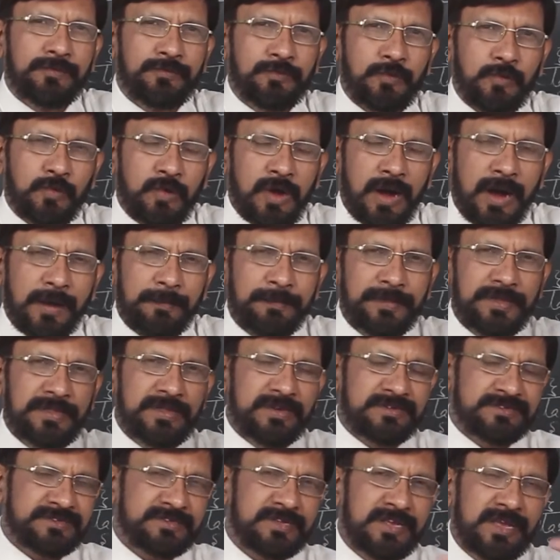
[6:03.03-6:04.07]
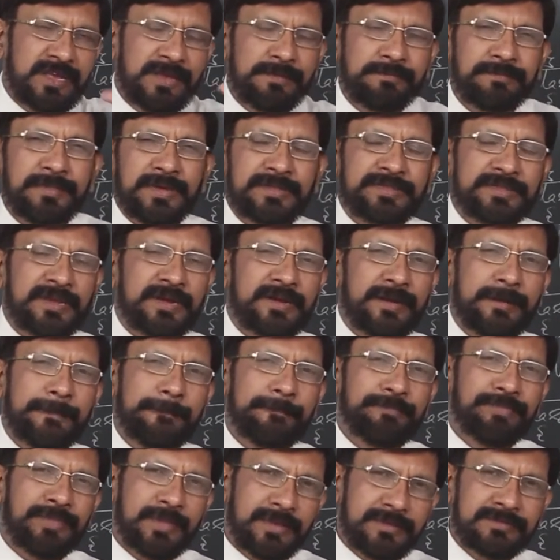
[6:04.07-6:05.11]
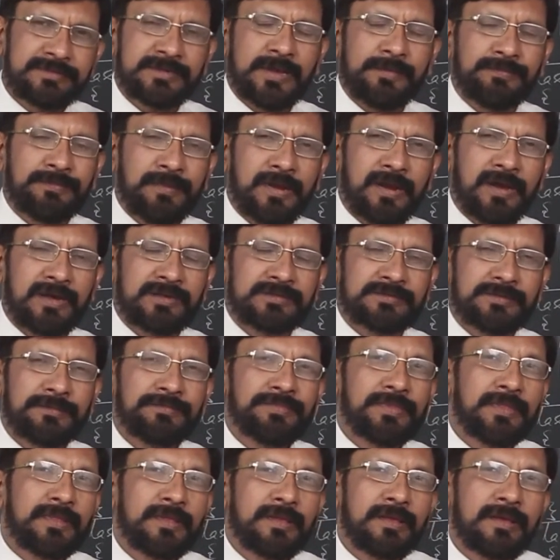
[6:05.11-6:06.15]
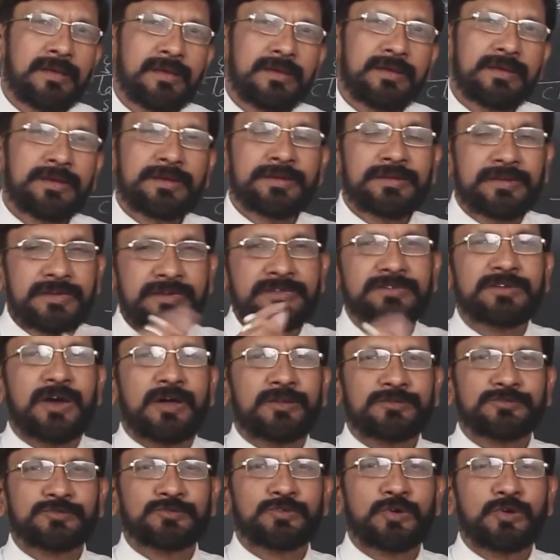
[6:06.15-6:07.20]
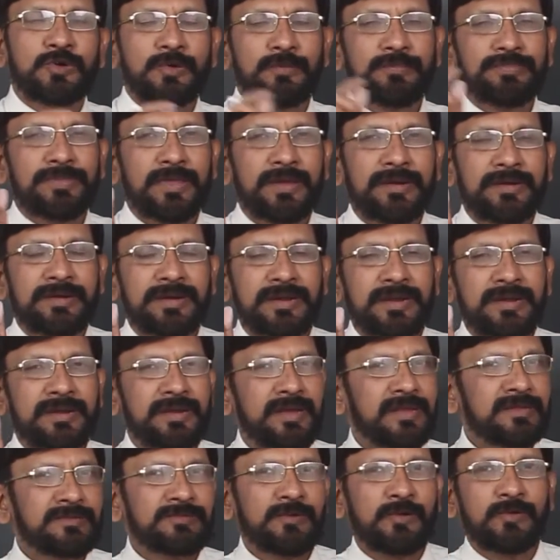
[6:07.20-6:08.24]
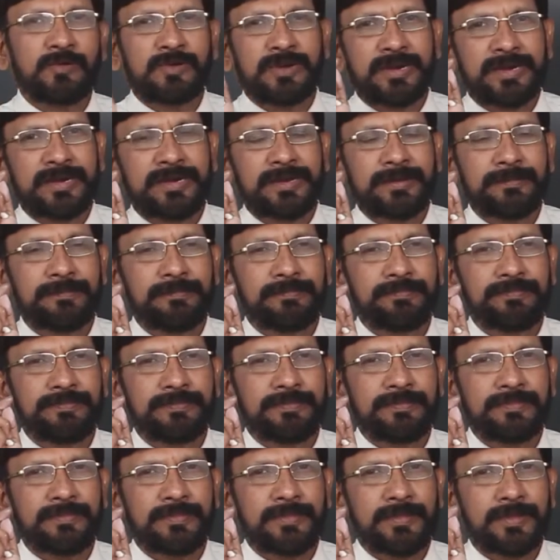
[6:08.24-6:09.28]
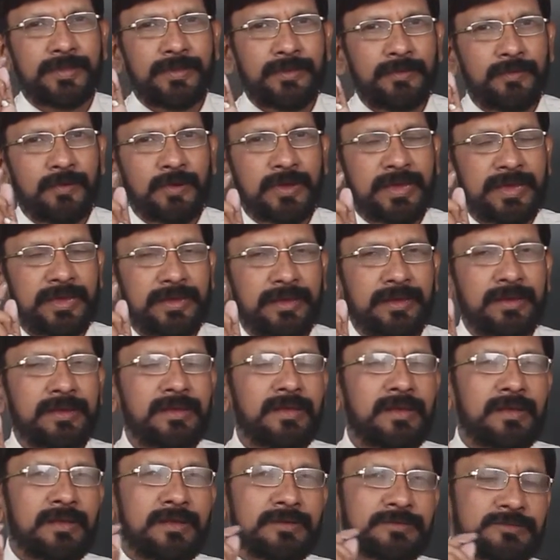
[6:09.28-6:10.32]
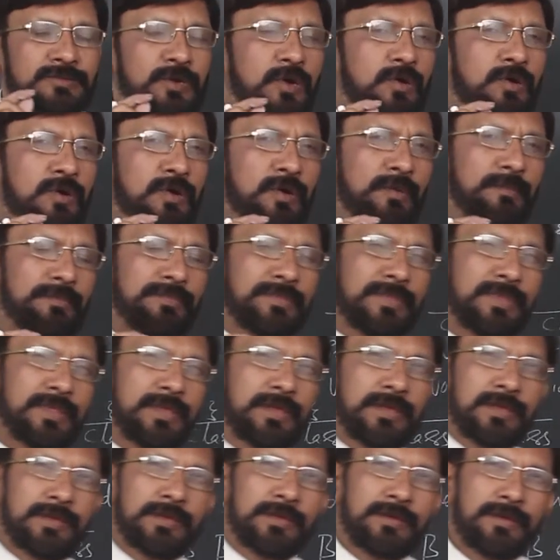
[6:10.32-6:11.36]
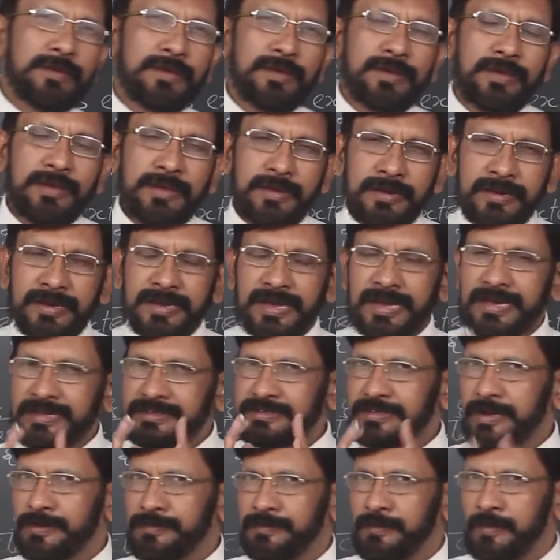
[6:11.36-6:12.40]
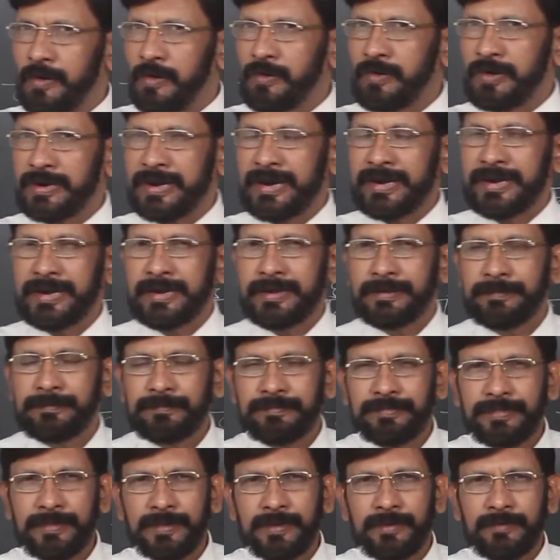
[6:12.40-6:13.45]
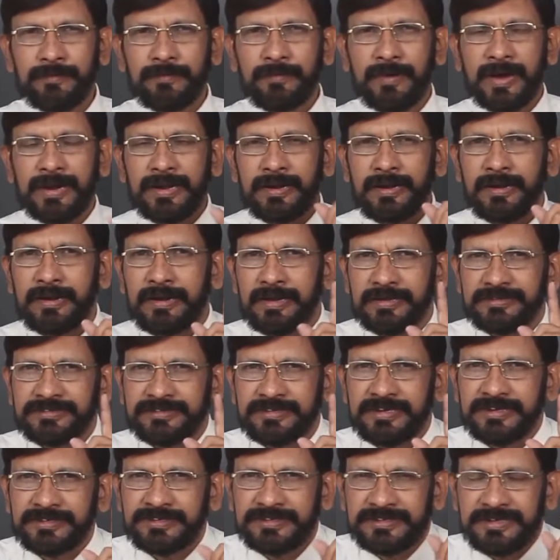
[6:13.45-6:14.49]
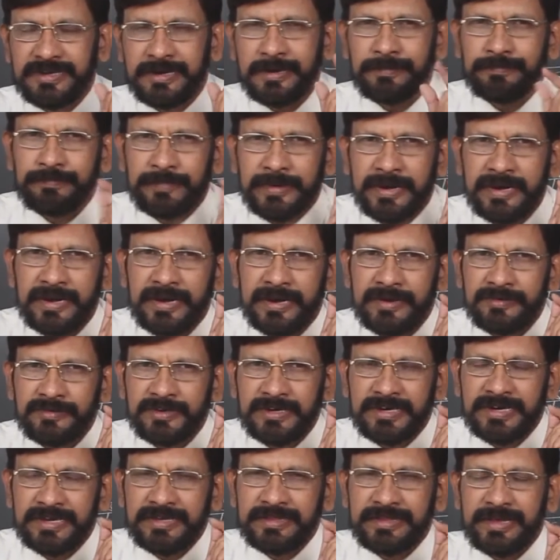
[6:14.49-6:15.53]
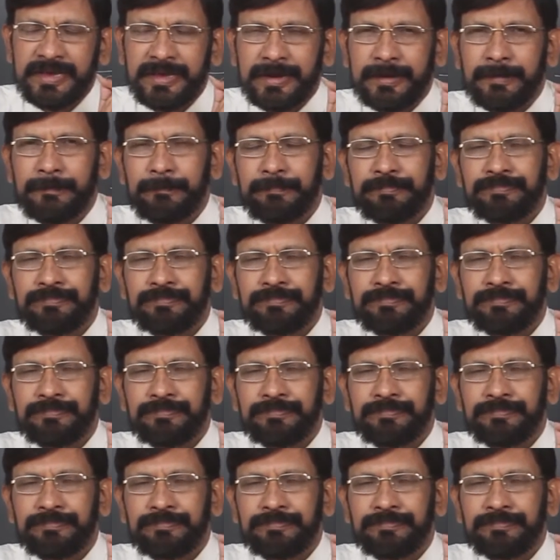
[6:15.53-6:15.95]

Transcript: if you copy the same method in subclass, it is also treated as overriding. Okay. So, in case of overriding, one essential prerequisite is there.